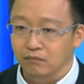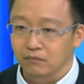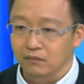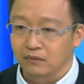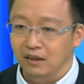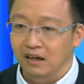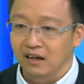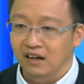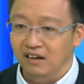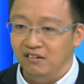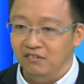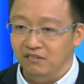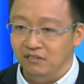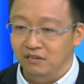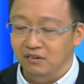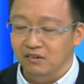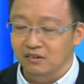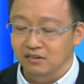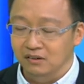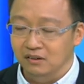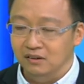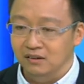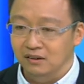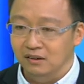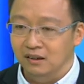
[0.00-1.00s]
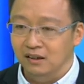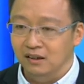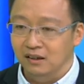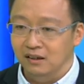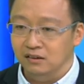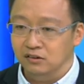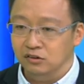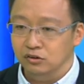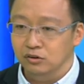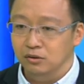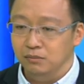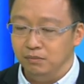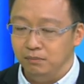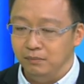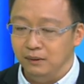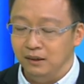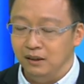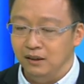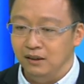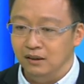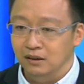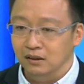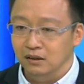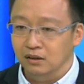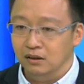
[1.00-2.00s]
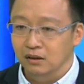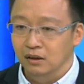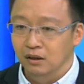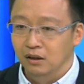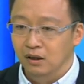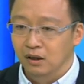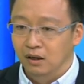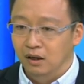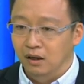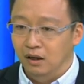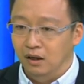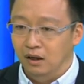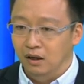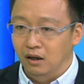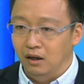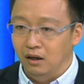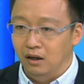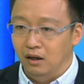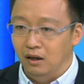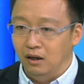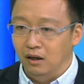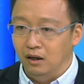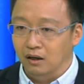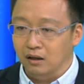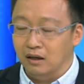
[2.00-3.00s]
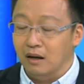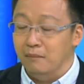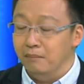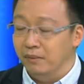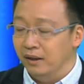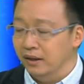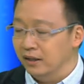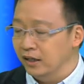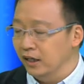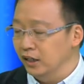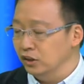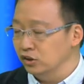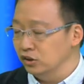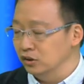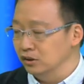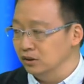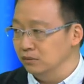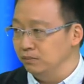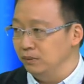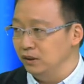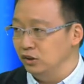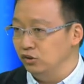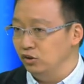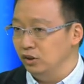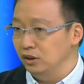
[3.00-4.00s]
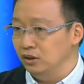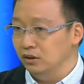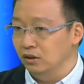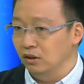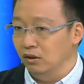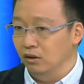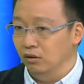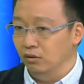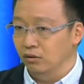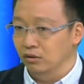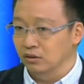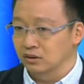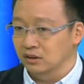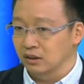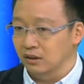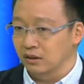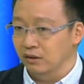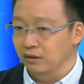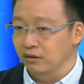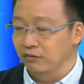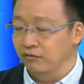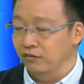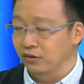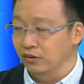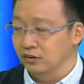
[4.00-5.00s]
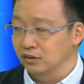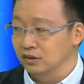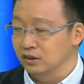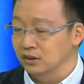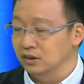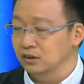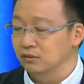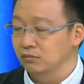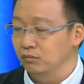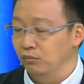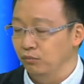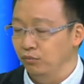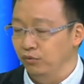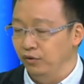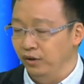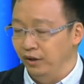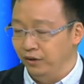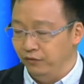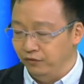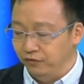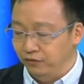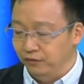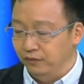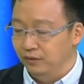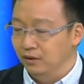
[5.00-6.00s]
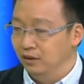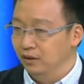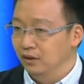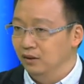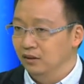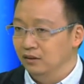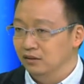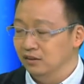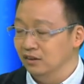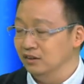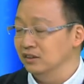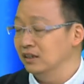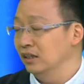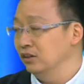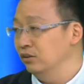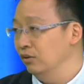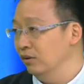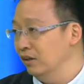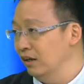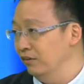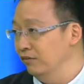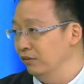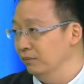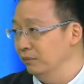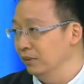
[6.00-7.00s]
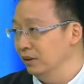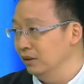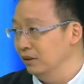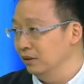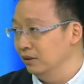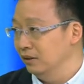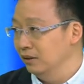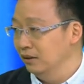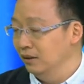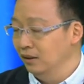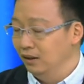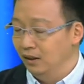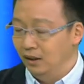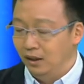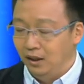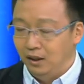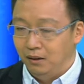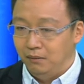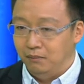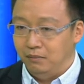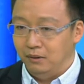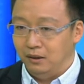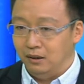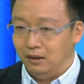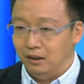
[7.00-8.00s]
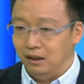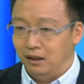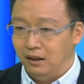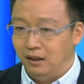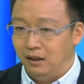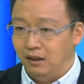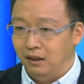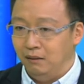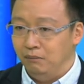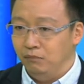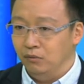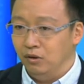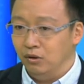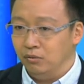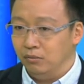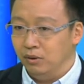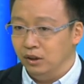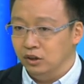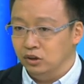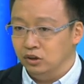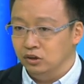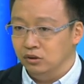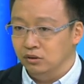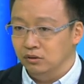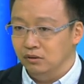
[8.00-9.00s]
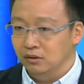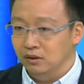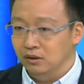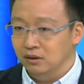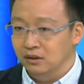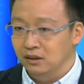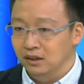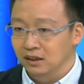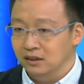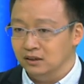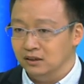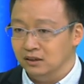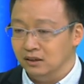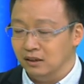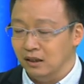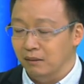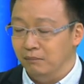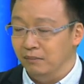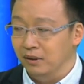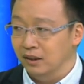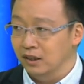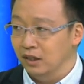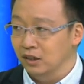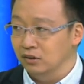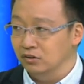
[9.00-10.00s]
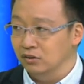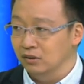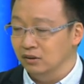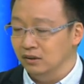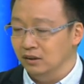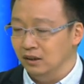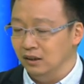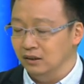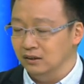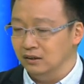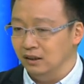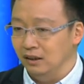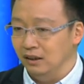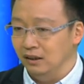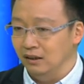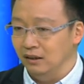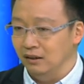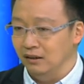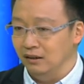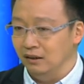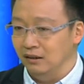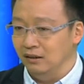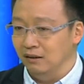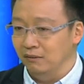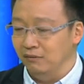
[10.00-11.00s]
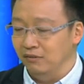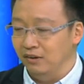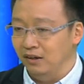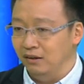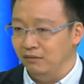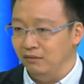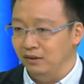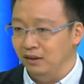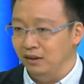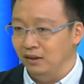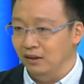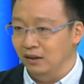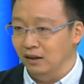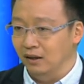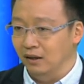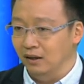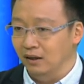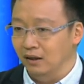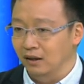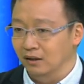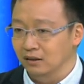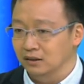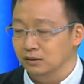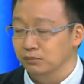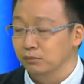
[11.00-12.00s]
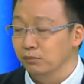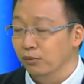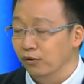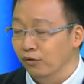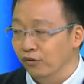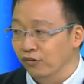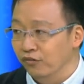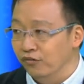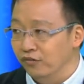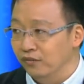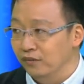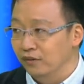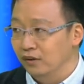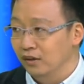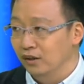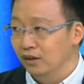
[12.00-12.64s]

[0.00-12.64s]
there should be communications between the local security forces with the central government. But I'm not quite sure this communication is in a very smooth